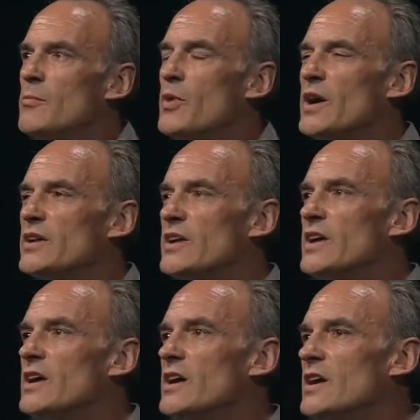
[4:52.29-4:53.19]
But
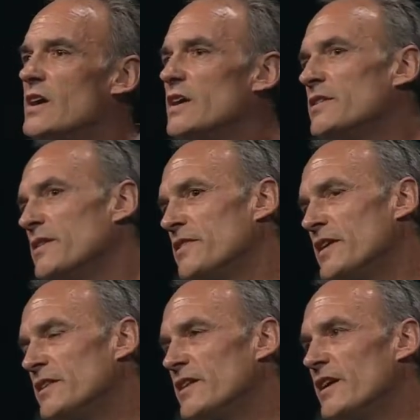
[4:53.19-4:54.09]
the
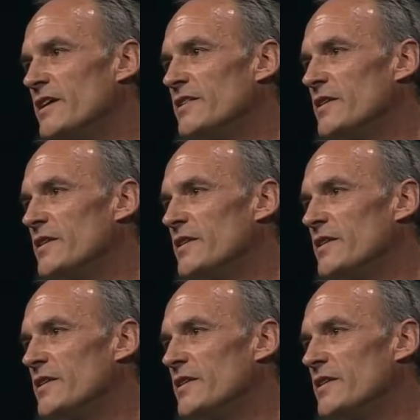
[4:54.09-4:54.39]
thing that